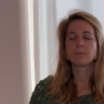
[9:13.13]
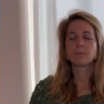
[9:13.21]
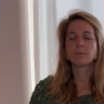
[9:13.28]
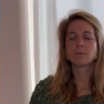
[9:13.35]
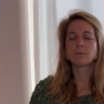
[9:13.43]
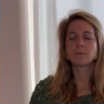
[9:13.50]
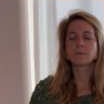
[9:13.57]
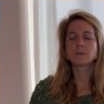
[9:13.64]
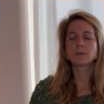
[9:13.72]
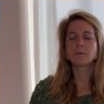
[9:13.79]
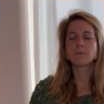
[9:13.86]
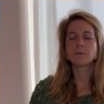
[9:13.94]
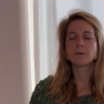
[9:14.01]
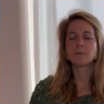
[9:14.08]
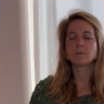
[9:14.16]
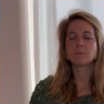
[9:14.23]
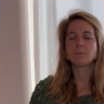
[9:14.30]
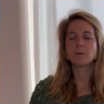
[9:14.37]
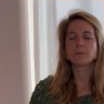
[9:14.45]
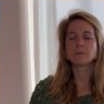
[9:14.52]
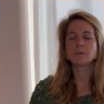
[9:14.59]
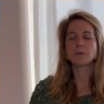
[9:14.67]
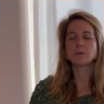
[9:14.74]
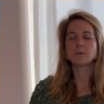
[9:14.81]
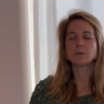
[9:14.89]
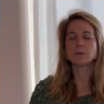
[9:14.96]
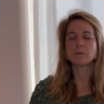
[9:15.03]
Noticing if there's a
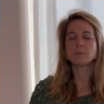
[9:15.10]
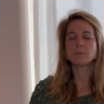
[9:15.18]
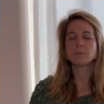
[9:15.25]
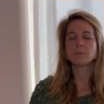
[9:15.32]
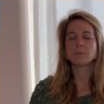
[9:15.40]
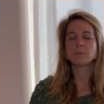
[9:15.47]
pulsation,